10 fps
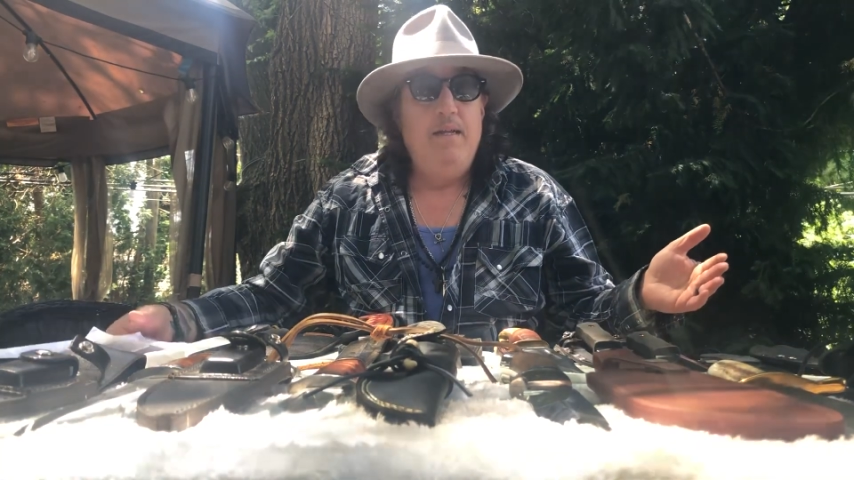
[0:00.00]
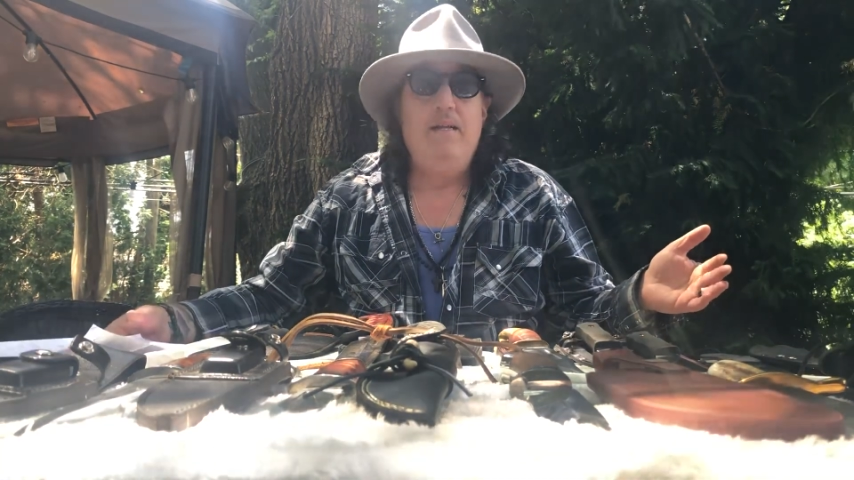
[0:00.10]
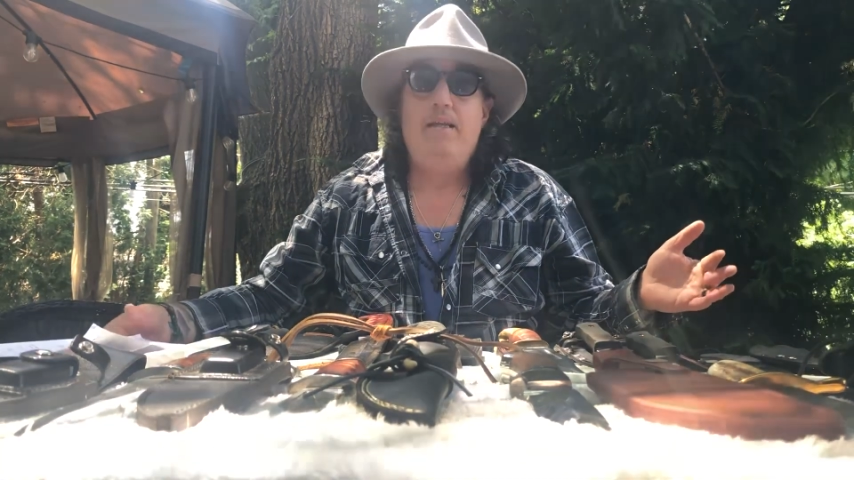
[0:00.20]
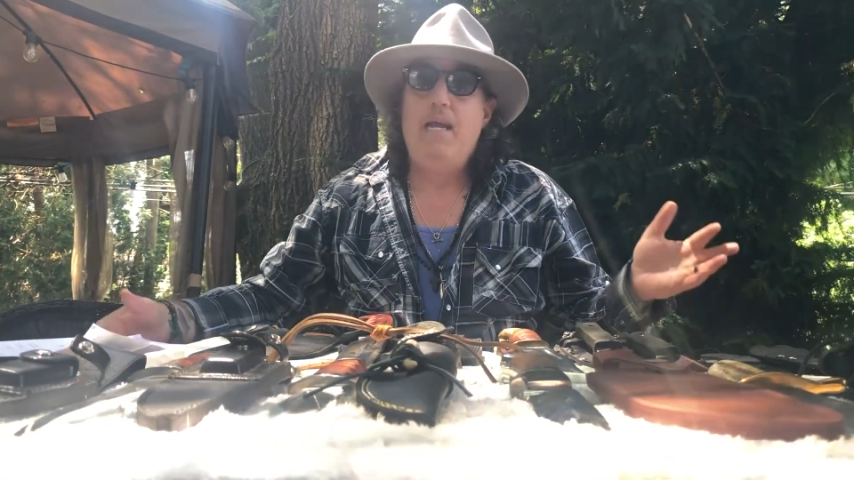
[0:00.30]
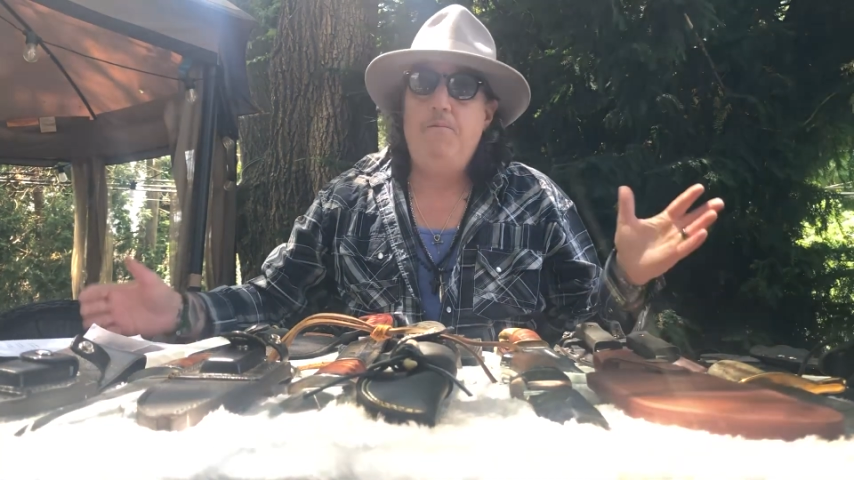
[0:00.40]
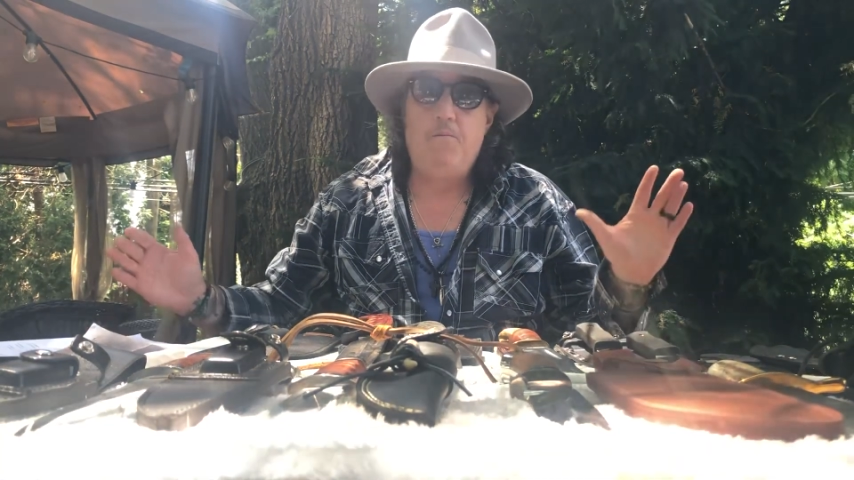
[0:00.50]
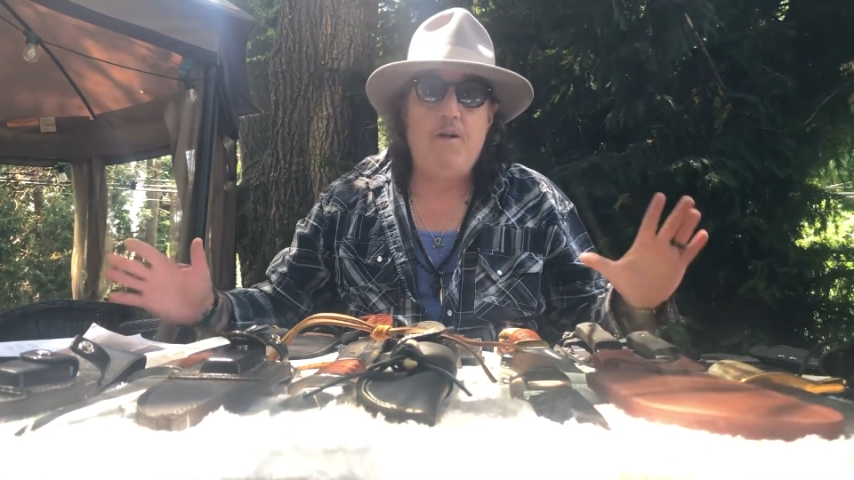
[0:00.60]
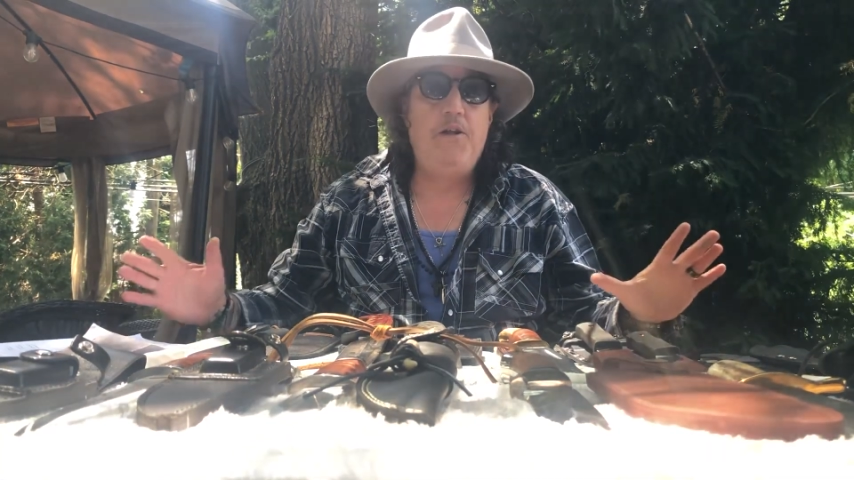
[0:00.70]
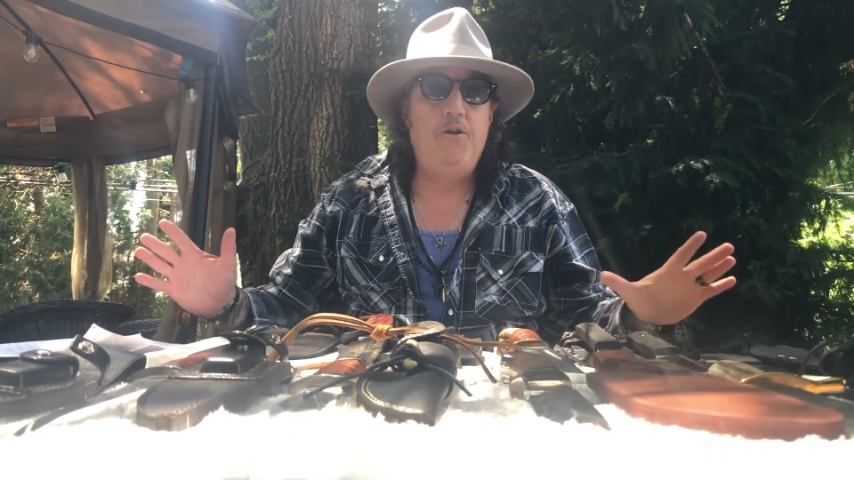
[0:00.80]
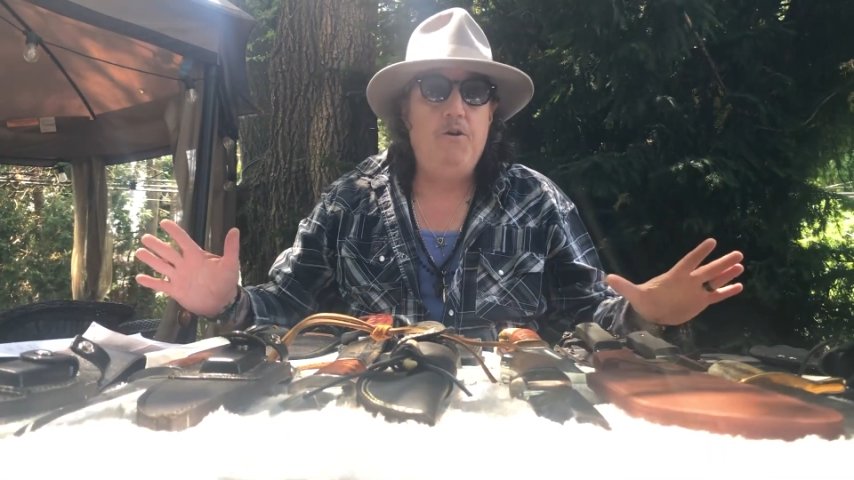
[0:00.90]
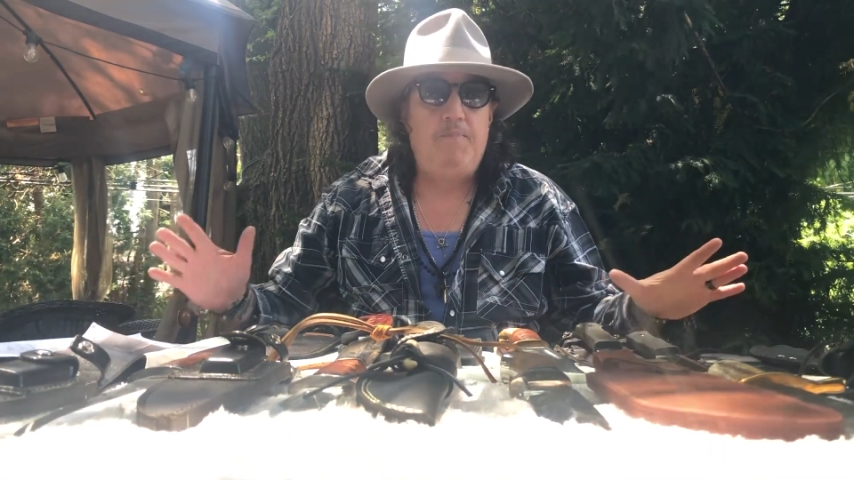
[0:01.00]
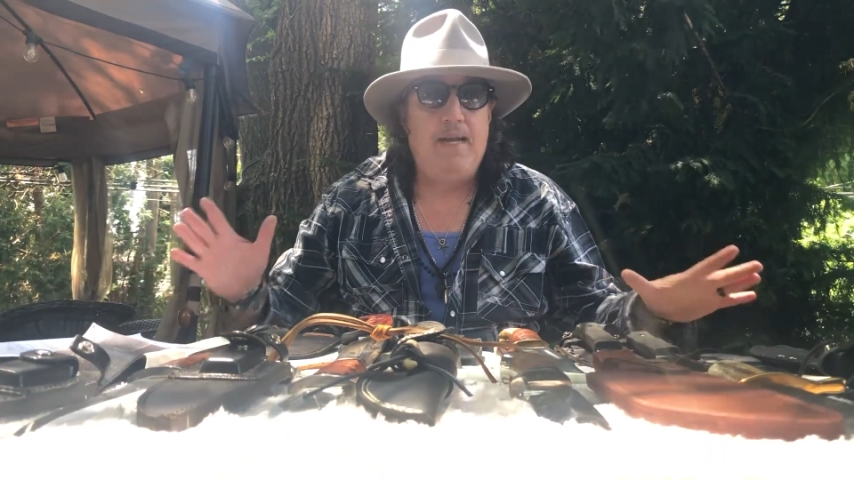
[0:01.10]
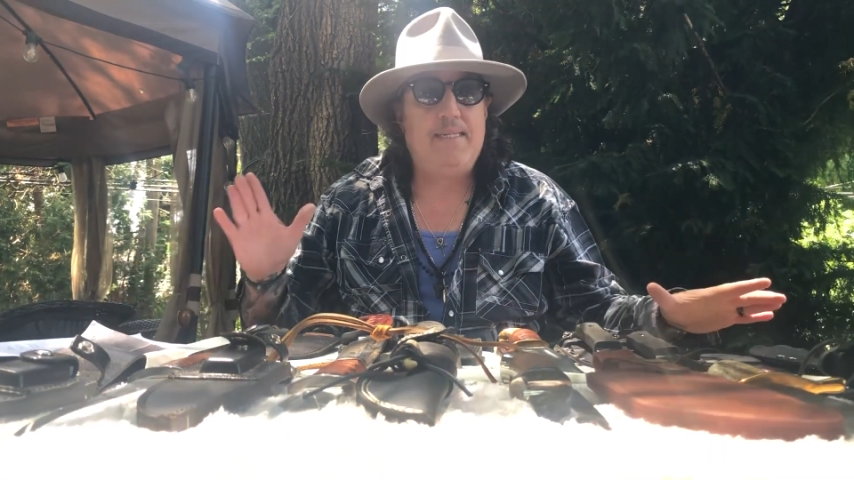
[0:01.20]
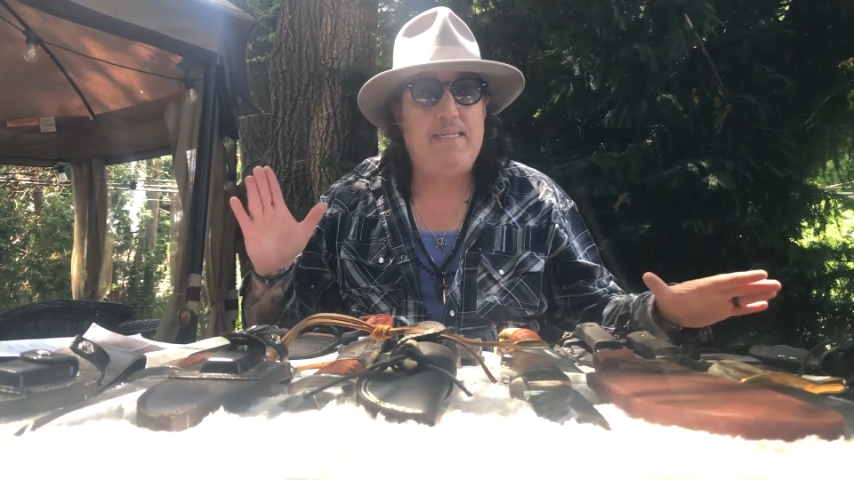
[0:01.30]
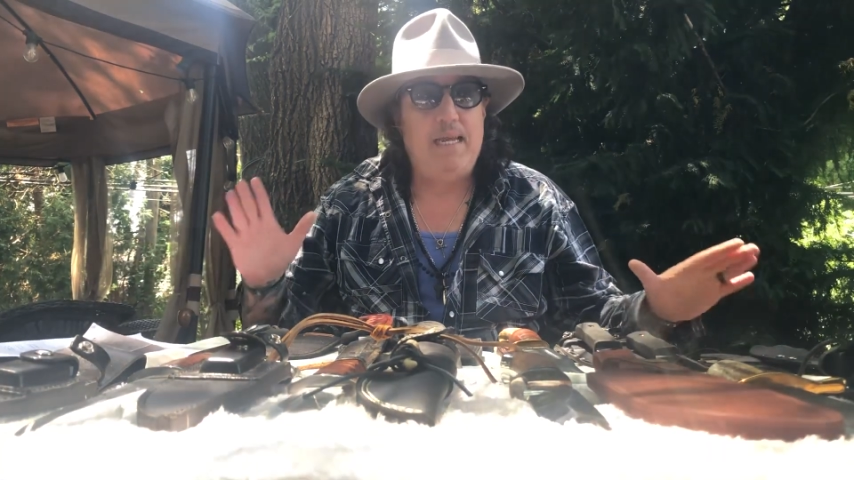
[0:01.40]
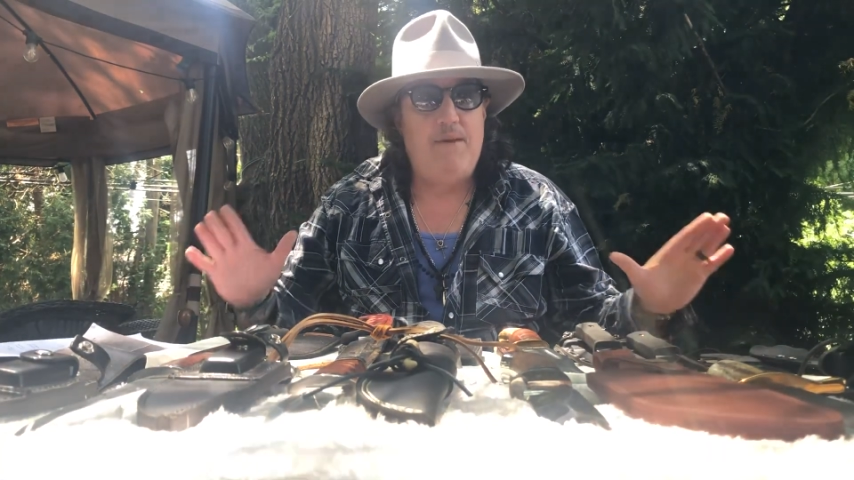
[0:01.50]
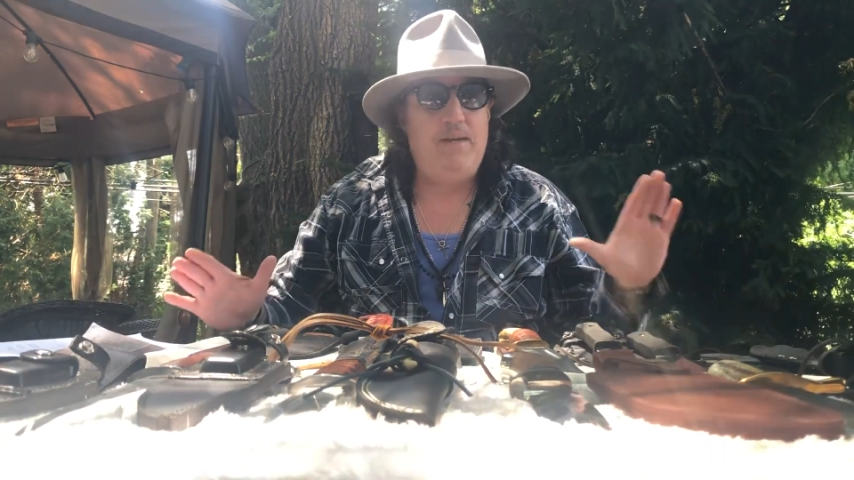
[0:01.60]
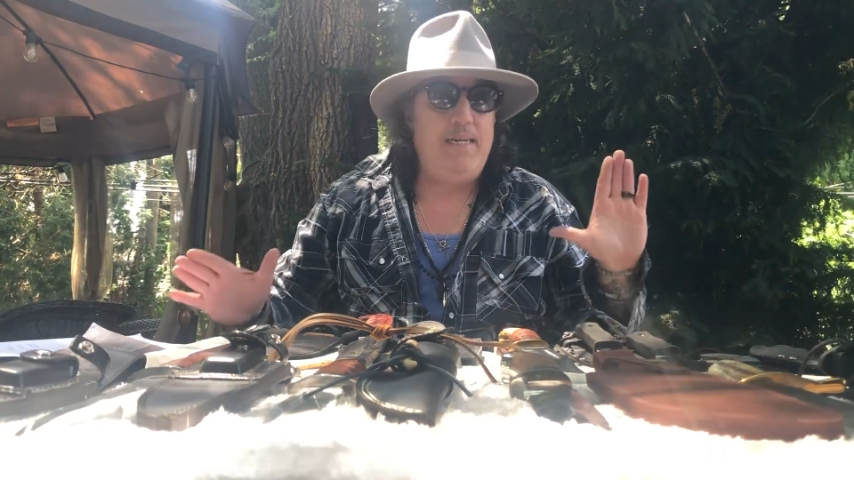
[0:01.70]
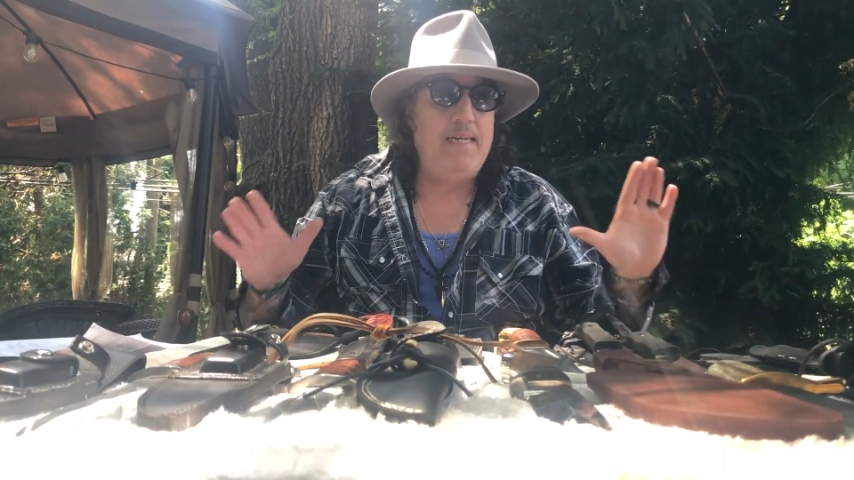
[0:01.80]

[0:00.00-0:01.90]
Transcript: they will run you about $70,